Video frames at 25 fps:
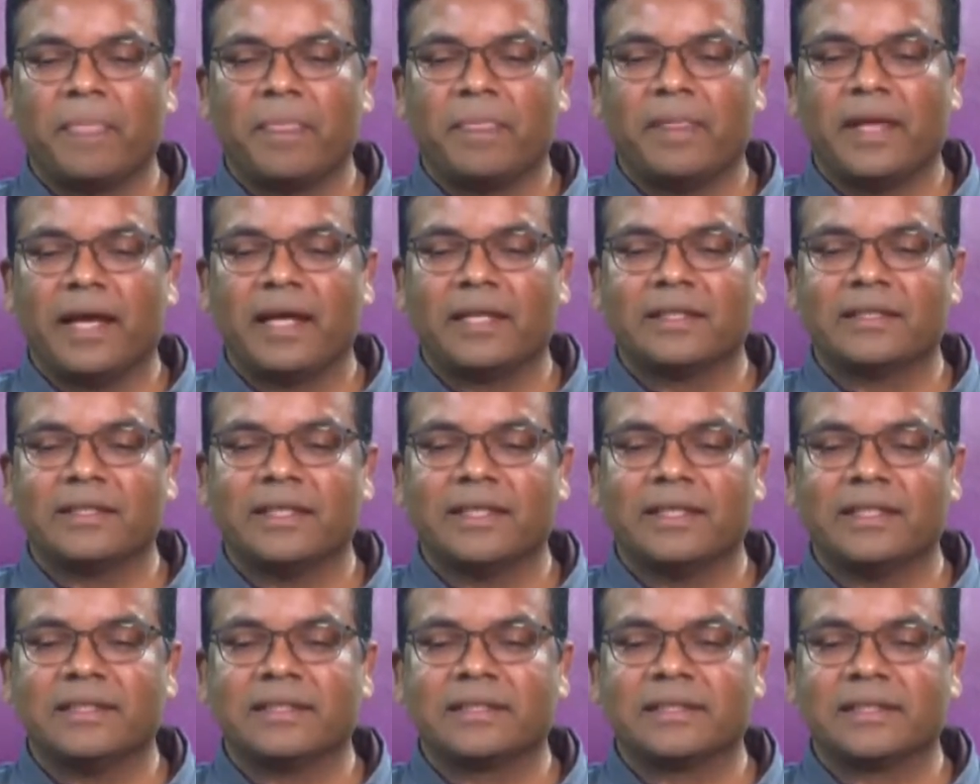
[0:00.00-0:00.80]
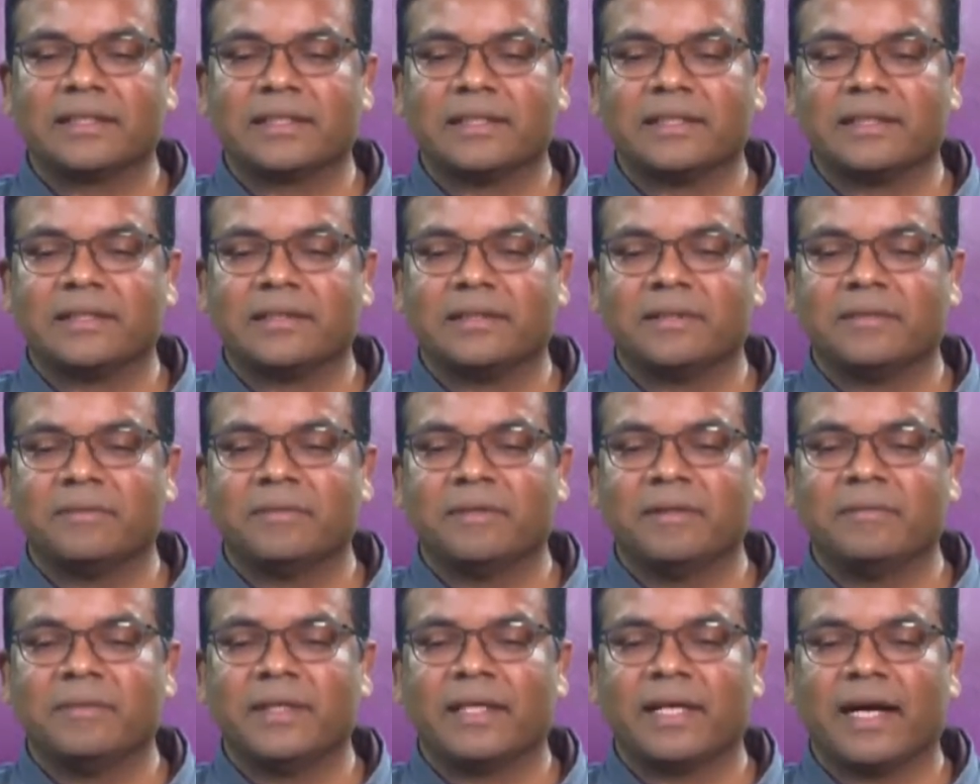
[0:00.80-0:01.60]
the accretion disk
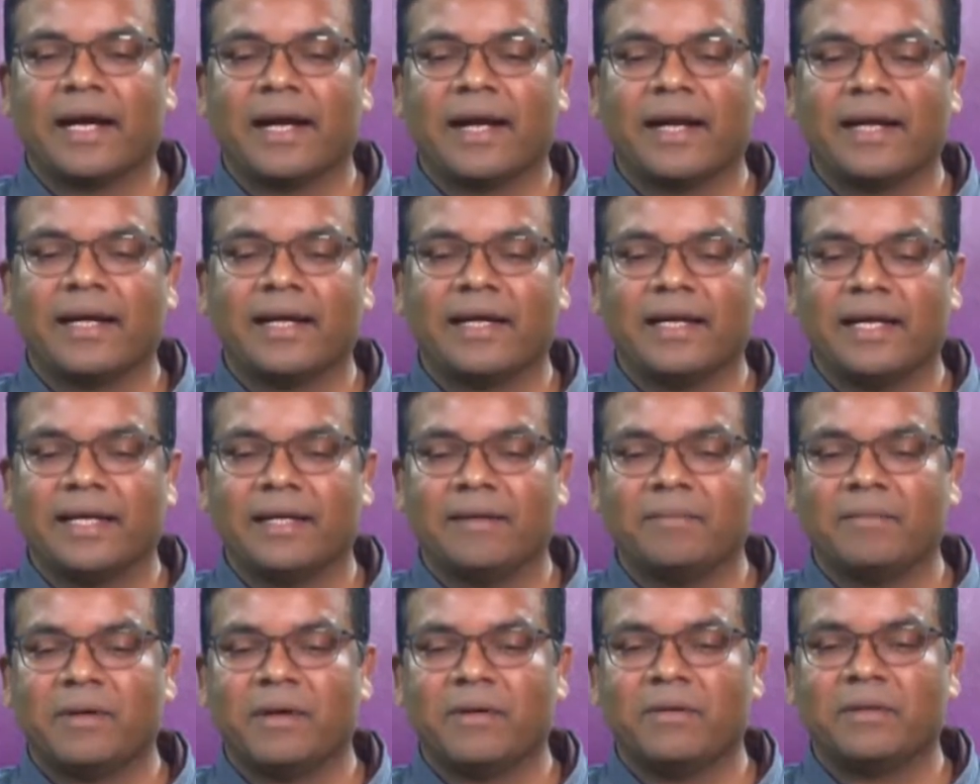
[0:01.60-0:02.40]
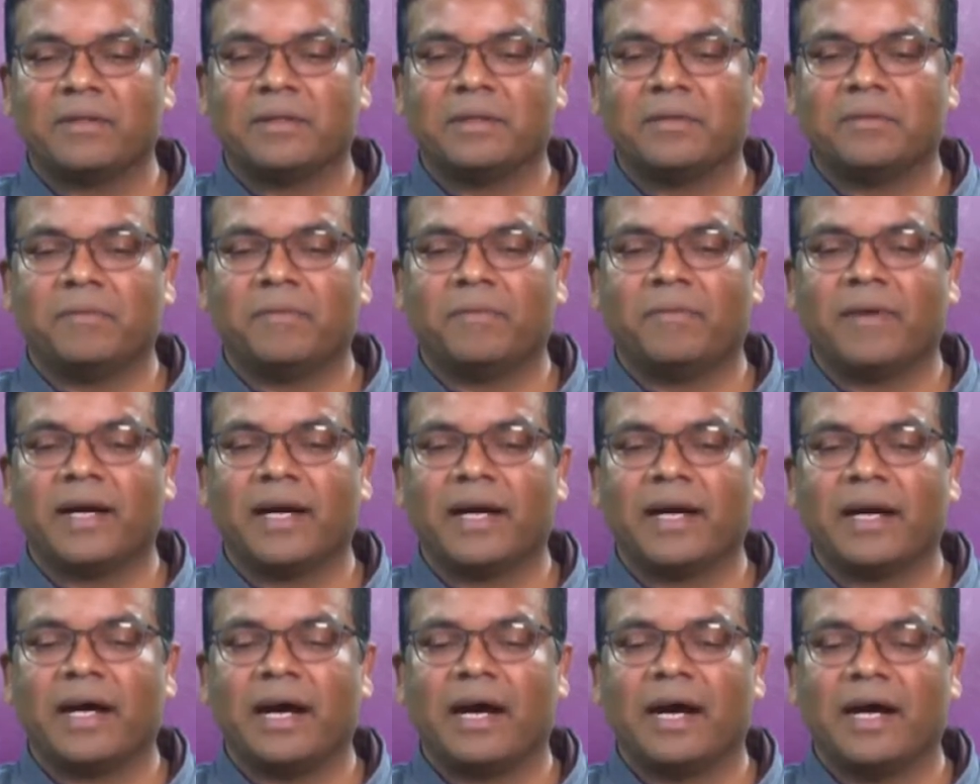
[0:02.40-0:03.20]
will be truncated at about
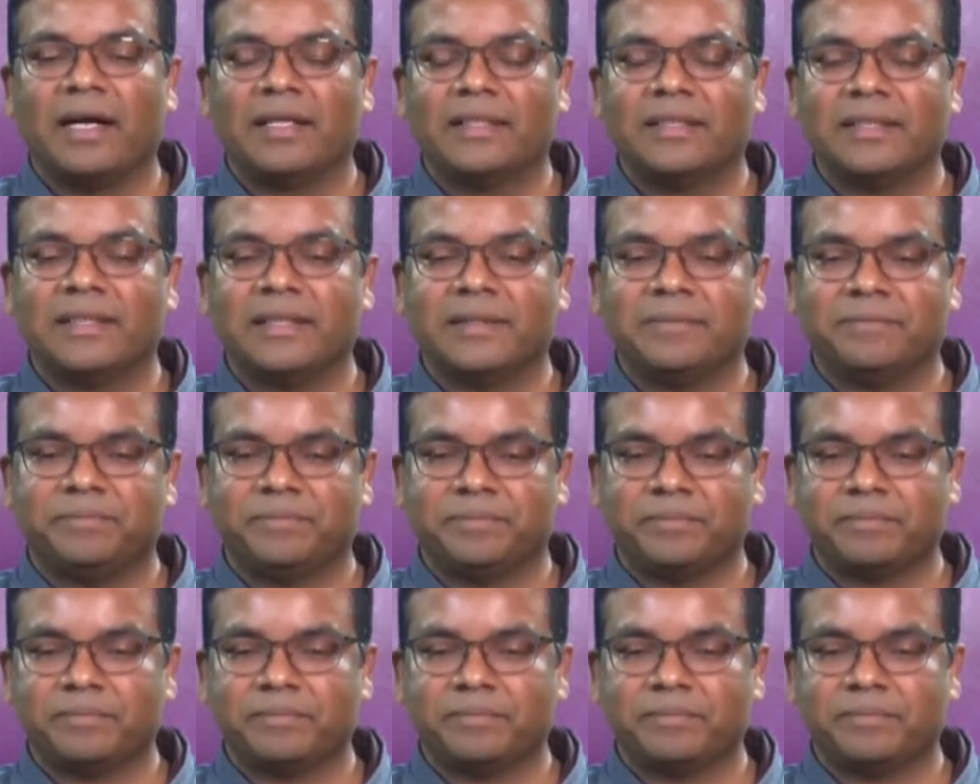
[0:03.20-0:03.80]
1 RG.